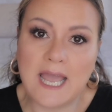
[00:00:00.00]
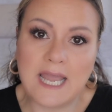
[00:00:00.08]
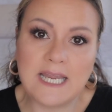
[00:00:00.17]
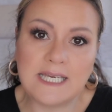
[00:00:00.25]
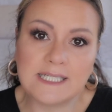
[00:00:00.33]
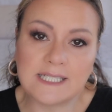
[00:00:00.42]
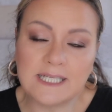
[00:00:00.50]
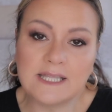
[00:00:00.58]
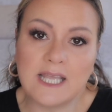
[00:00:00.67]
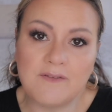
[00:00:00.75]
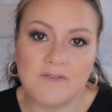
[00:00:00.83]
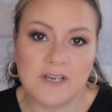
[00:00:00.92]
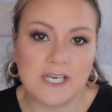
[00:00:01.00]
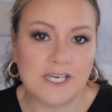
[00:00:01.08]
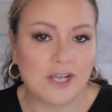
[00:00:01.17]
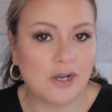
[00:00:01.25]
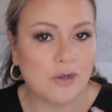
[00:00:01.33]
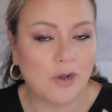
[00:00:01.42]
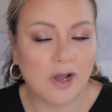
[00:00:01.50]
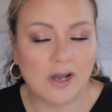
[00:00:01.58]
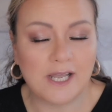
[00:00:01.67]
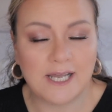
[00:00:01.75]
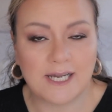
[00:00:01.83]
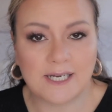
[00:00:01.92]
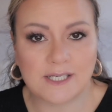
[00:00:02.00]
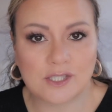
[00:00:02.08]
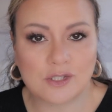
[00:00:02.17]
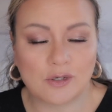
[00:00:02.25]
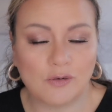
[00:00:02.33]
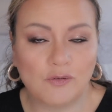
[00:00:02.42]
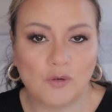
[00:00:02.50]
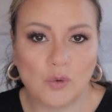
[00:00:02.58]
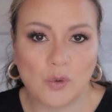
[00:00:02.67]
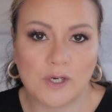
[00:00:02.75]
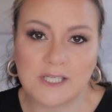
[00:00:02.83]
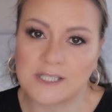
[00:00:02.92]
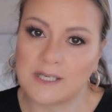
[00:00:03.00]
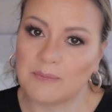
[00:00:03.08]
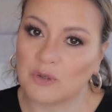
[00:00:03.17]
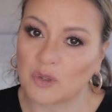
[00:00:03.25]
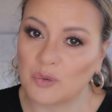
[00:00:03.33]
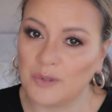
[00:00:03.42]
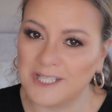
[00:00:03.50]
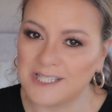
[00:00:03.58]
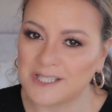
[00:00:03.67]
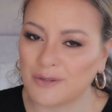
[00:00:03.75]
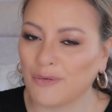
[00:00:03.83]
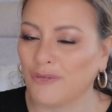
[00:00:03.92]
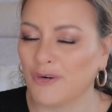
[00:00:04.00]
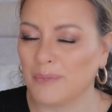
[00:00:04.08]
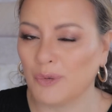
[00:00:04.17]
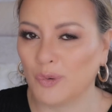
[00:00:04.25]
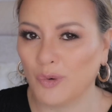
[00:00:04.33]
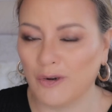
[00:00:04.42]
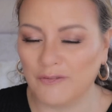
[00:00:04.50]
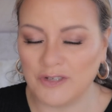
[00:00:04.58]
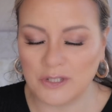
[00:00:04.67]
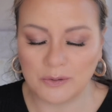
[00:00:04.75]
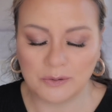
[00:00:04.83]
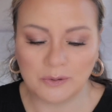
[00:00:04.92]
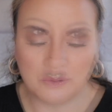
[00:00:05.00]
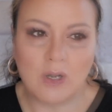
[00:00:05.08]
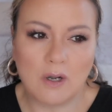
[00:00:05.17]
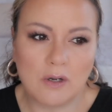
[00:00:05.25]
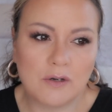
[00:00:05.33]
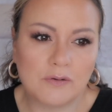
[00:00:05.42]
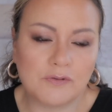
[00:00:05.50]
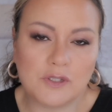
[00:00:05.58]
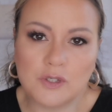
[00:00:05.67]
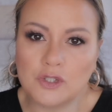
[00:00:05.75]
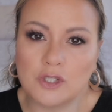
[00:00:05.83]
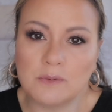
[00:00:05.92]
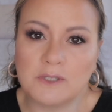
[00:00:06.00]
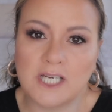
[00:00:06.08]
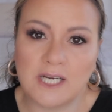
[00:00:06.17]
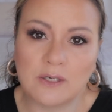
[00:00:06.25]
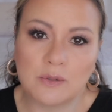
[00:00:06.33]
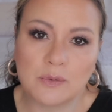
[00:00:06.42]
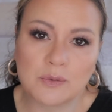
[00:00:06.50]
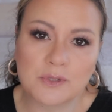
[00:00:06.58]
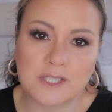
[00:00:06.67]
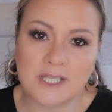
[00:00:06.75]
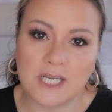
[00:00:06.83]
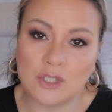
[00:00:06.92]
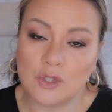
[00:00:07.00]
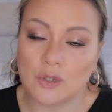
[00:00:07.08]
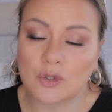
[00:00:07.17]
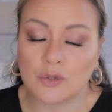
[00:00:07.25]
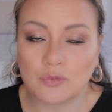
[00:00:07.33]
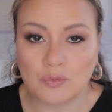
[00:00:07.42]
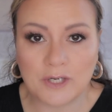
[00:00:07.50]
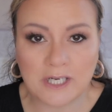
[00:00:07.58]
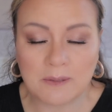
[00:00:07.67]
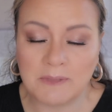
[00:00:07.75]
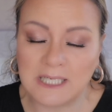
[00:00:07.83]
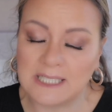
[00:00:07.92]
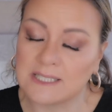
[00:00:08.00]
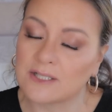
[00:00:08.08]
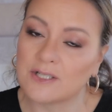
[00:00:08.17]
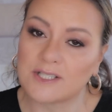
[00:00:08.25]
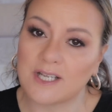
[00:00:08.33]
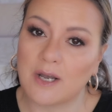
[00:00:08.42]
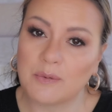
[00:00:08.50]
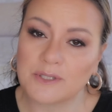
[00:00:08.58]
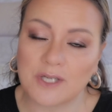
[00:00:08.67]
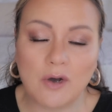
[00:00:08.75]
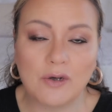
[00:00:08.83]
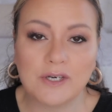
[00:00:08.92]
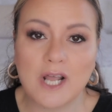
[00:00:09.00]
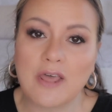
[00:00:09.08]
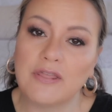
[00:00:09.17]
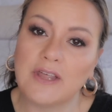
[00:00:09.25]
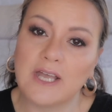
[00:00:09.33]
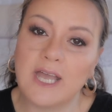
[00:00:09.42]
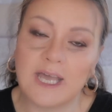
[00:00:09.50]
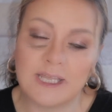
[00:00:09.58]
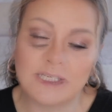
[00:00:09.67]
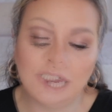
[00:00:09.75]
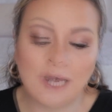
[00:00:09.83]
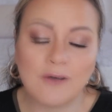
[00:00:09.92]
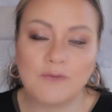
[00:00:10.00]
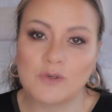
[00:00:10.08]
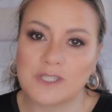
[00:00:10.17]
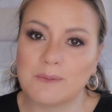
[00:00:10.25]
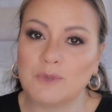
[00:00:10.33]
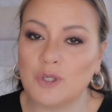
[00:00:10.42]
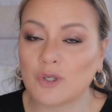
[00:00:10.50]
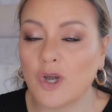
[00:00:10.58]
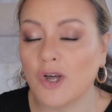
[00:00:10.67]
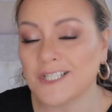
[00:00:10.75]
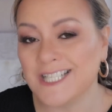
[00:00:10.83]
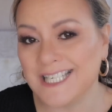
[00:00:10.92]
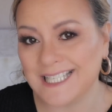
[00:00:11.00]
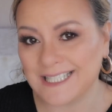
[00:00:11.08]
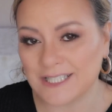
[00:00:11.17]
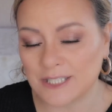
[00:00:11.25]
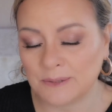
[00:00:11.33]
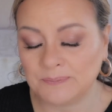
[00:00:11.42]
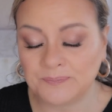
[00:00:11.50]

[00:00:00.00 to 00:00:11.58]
and in that video I asked for some requests from all of you of YouTube channels that you could recommend, because I was on the hunt for some new content.